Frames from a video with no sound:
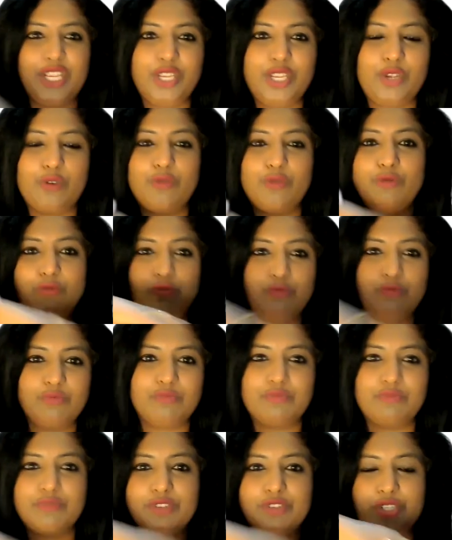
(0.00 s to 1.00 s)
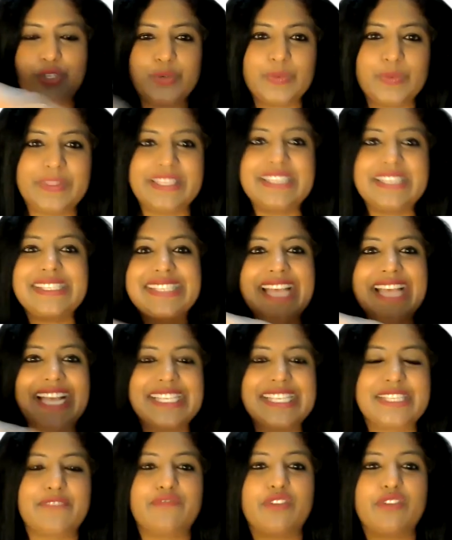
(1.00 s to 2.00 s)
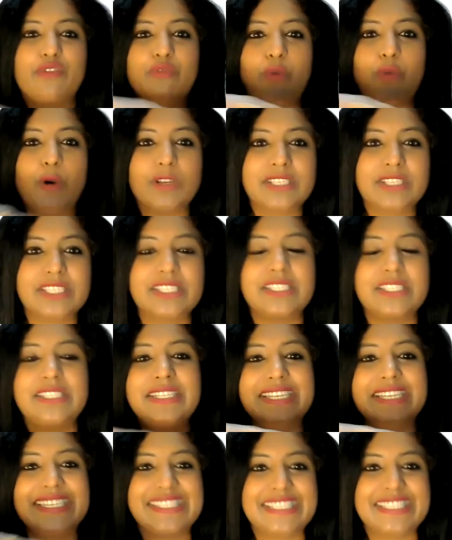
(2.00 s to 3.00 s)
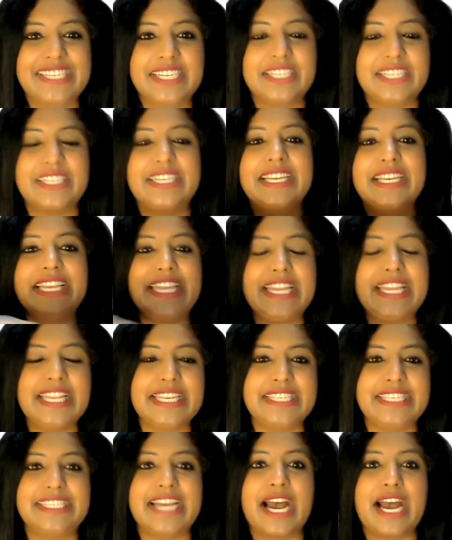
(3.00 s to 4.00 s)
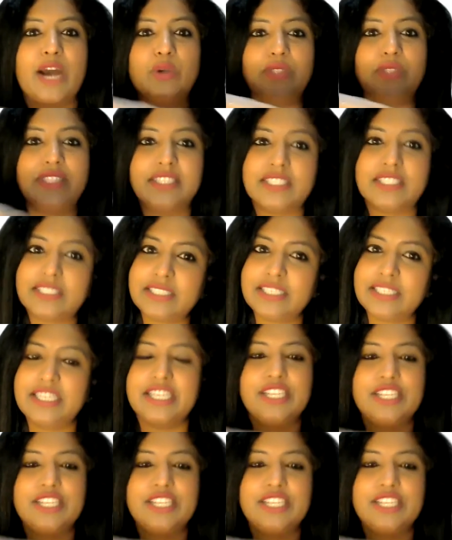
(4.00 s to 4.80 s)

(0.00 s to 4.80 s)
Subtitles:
You do this as if the water is gurgling down the